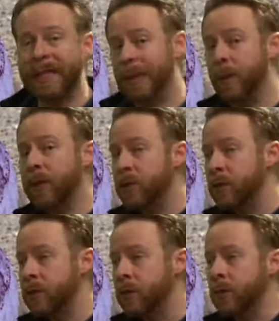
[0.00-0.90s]
and take
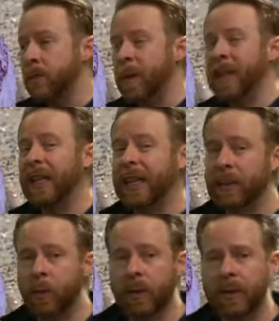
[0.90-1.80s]
pictures, maybe
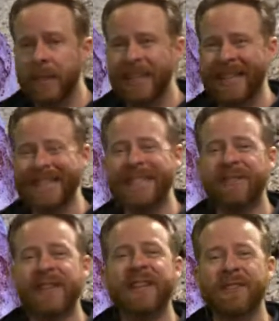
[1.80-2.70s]
collect one, and see
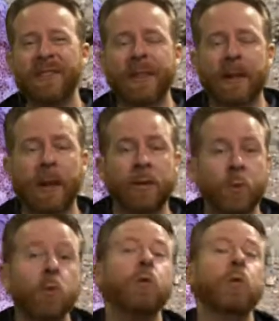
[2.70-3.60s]
if they can figure out
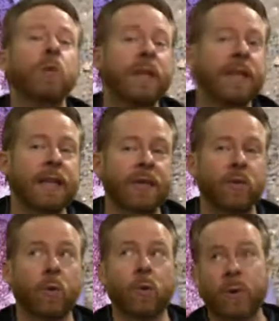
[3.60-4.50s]
who it
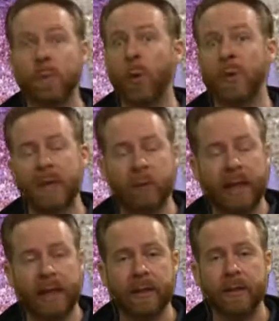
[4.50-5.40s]
is or who it's most
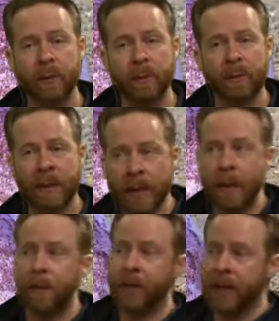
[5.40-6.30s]
related to.
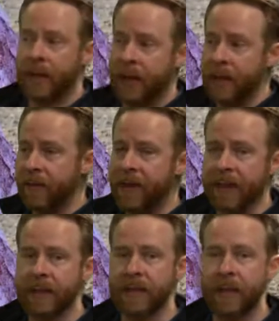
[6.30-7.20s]
But a lot of
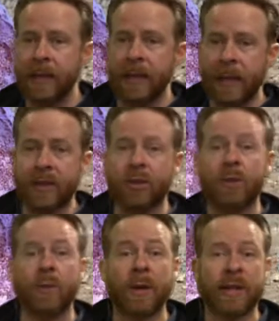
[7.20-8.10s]
things, they start
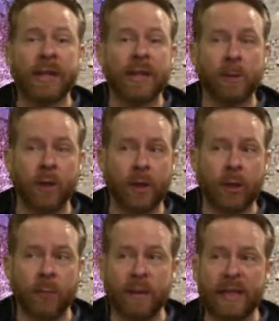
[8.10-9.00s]
to recognize what it
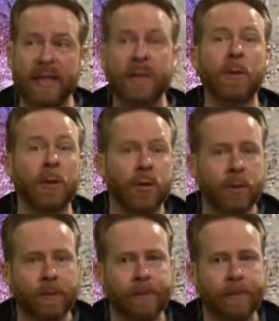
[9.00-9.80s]
could be similar to.